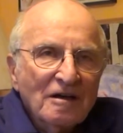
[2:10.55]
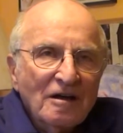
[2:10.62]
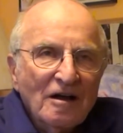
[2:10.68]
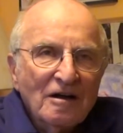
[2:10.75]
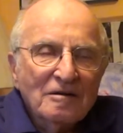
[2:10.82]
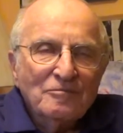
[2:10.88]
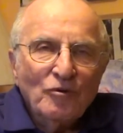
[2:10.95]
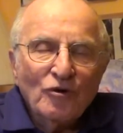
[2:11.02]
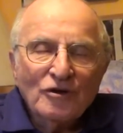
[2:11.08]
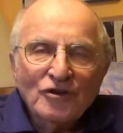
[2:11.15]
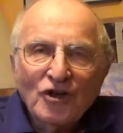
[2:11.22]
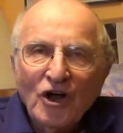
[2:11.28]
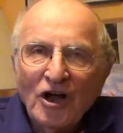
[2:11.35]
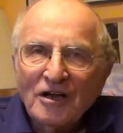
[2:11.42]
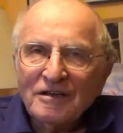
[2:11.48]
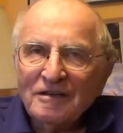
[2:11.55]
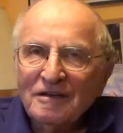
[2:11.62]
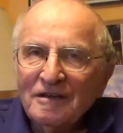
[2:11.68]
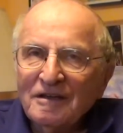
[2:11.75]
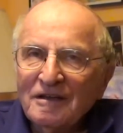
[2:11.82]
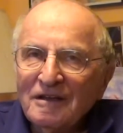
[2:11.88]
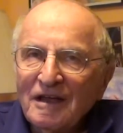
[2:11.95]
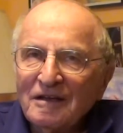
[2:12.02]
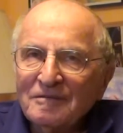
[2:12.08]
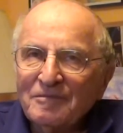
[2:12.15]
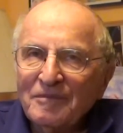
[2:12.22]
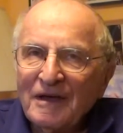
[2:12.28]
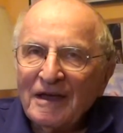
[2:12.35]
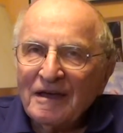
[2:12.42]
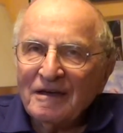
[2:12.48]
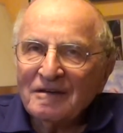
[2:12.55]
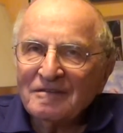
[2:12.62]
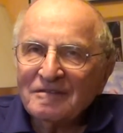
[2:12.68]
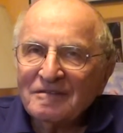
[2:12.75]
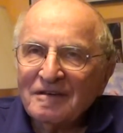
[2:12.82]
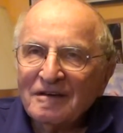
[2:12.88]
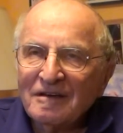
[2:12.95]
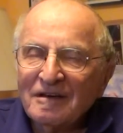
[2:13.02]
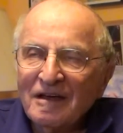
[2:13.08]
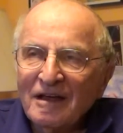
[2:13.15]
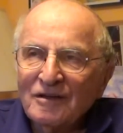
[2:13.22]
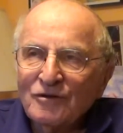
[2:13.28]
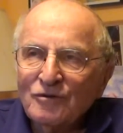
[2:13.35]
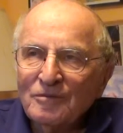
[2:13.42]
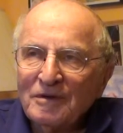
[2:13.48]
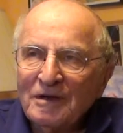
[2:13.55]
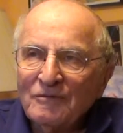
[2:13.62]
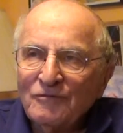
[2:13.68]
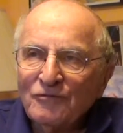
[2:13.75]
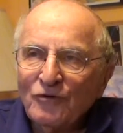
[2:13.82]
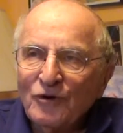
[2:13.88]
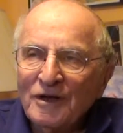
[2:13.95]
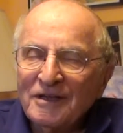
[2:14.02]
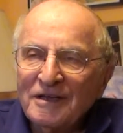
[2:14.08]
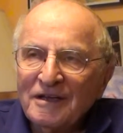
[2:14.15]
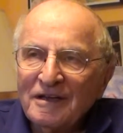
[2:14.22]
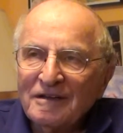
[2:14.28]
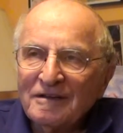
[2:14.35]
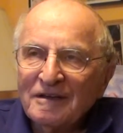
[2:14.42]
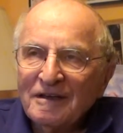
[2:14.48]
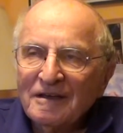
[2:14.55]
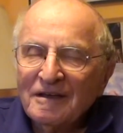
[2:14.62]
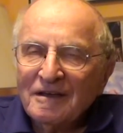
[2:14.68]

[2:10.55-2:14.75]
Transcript: cardboard carton that has aluminum foil in it,